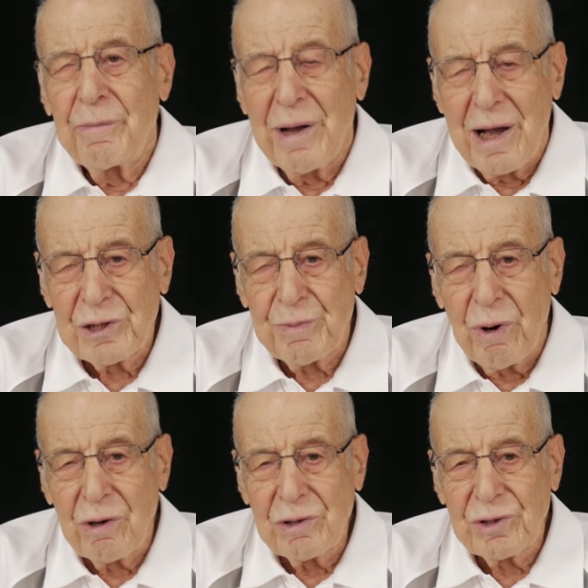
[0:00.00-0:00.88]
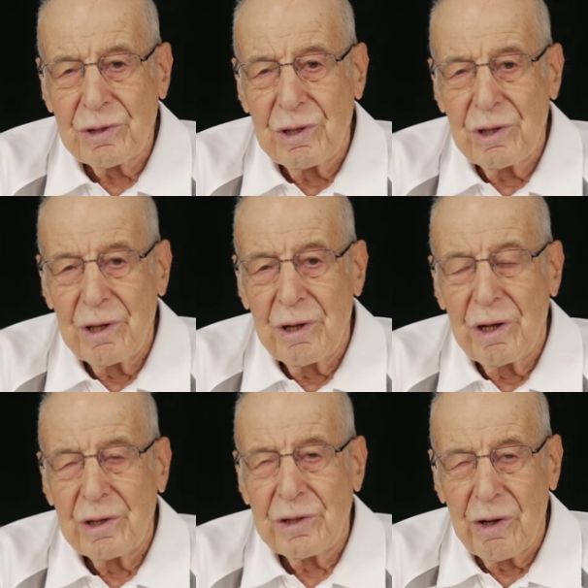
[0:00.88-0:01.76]
passports,
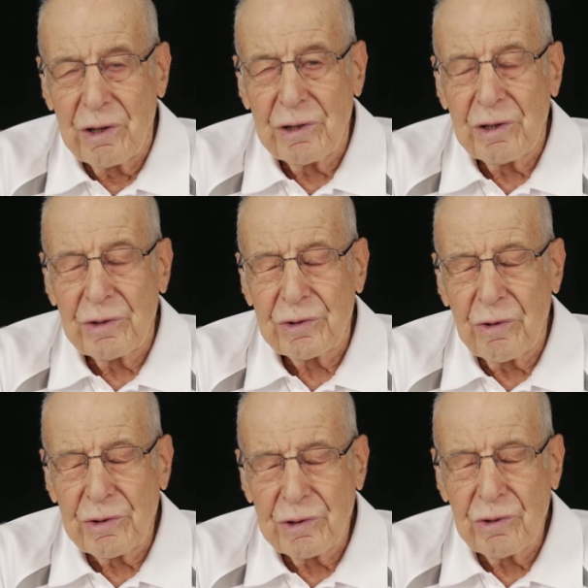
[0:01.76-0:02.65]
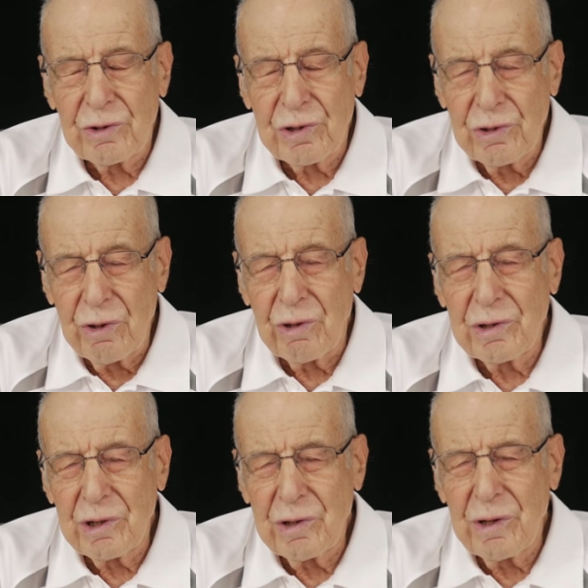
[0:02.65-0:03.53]
to secure
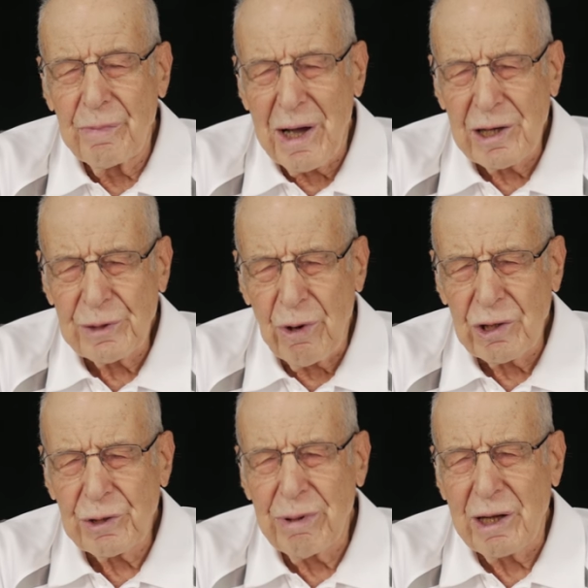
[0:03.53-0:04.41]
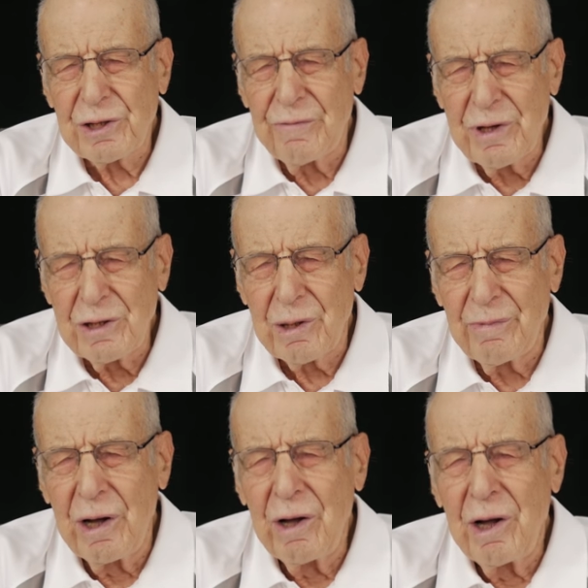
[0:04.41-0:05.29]
the passports plus
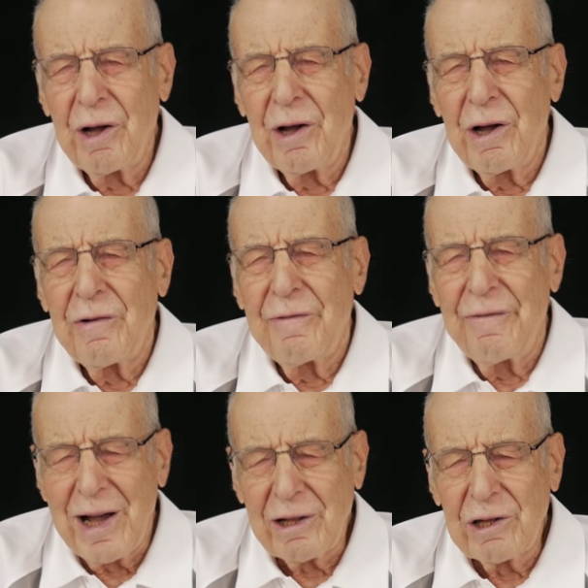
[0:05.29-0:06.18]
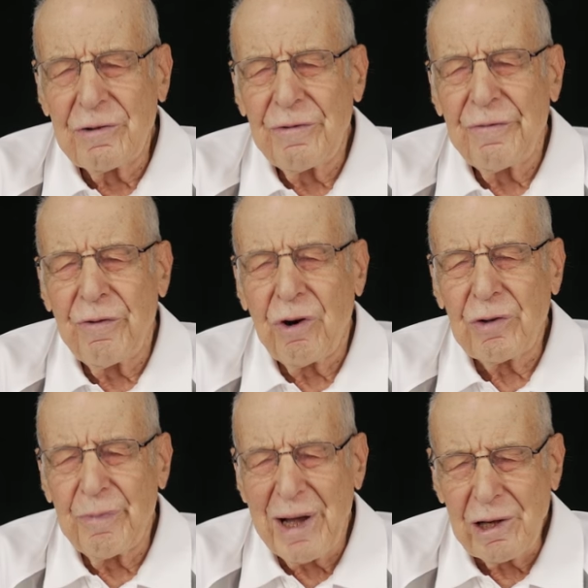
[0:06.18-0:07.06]
visa valid
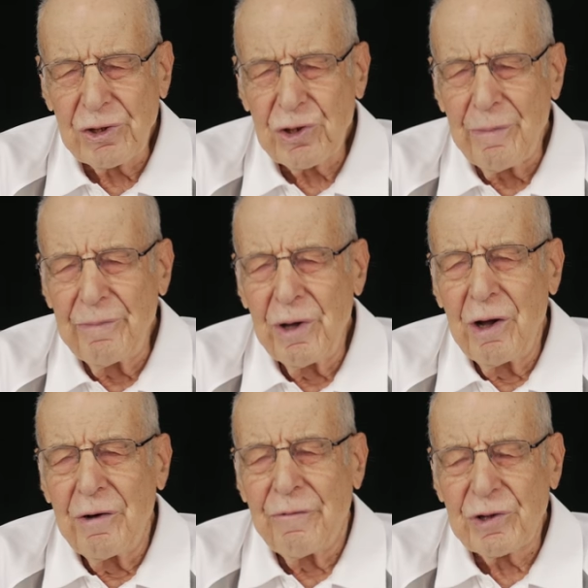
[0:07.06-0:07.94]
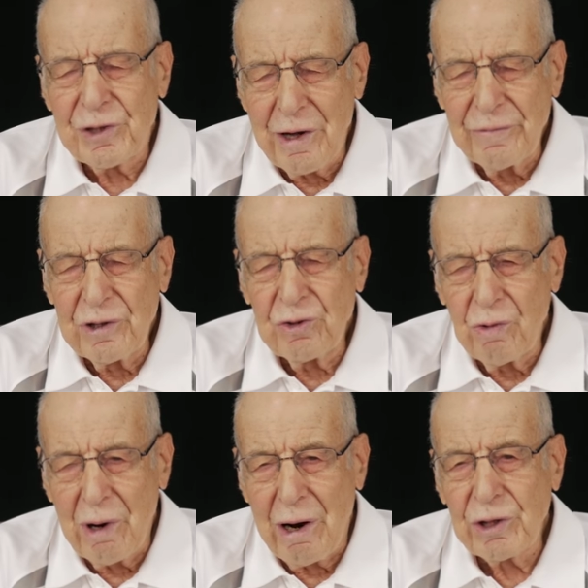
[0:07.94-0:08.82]
for Belgium for
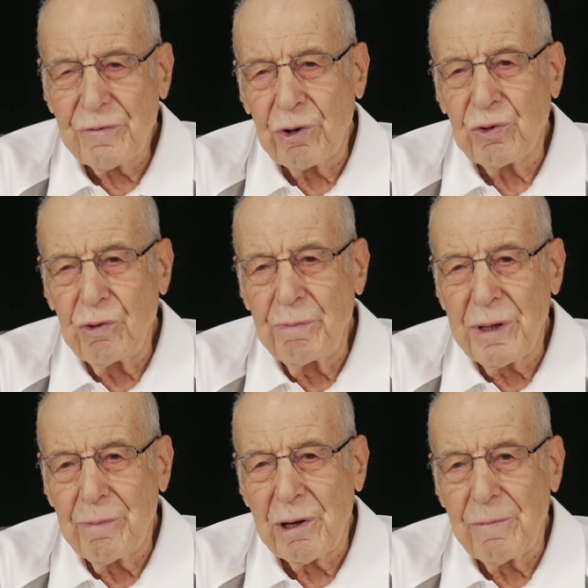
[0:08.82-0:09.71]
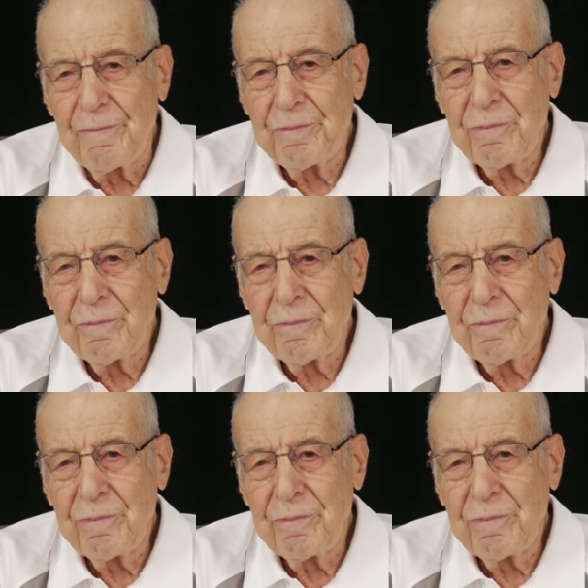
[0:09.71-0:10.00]
72 hours for two people.